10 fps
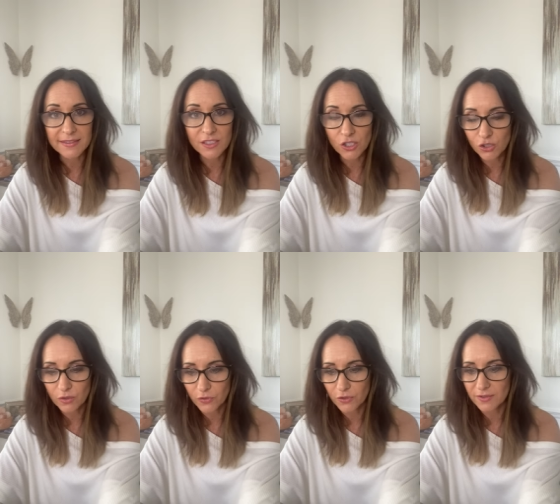to the
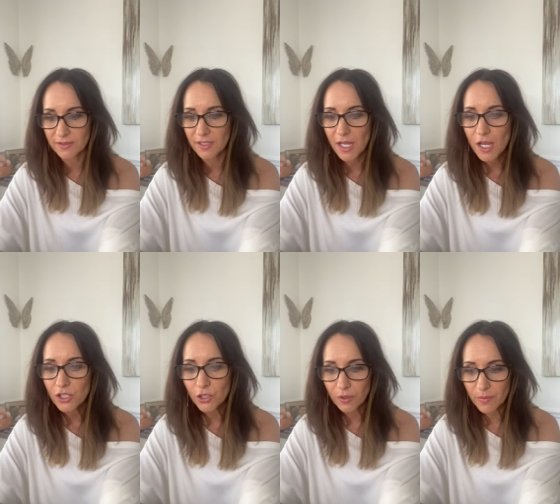universe.
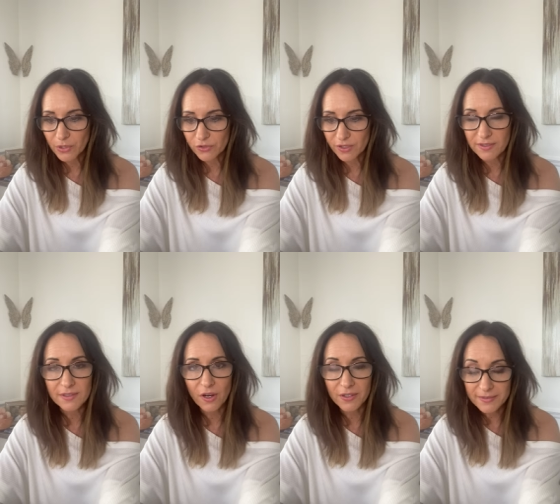Your emotions
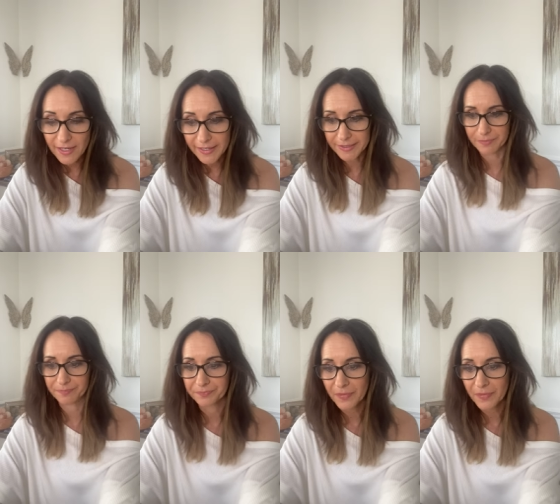are a sign.